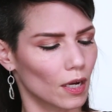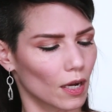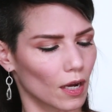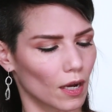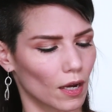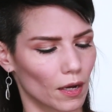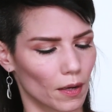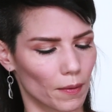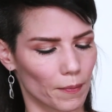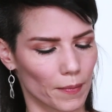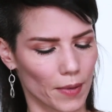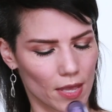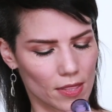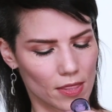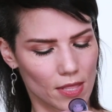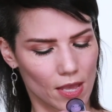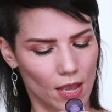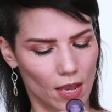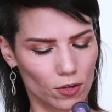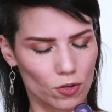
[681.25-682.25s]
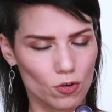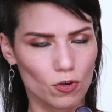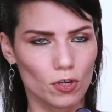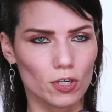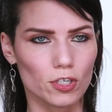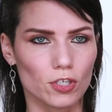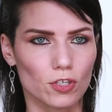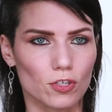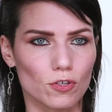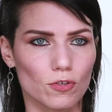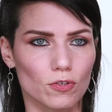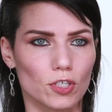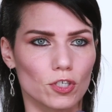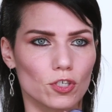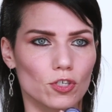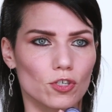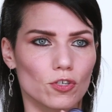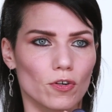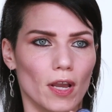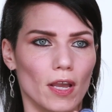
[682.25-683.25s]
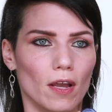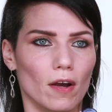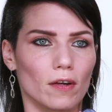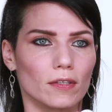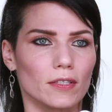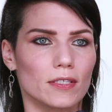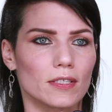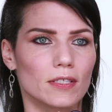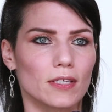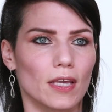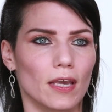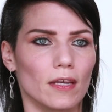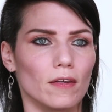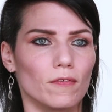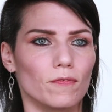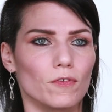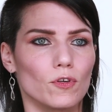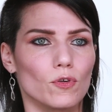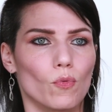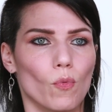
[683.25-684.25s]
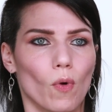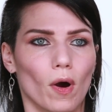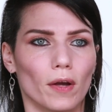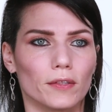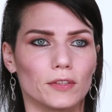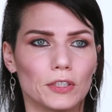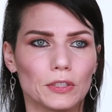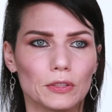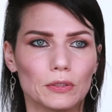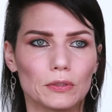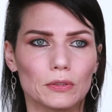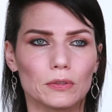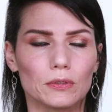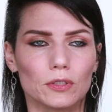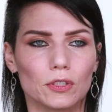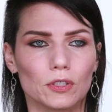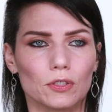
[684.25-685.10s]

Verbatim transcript: Um, and then you can just use it straight on the skin if you want to,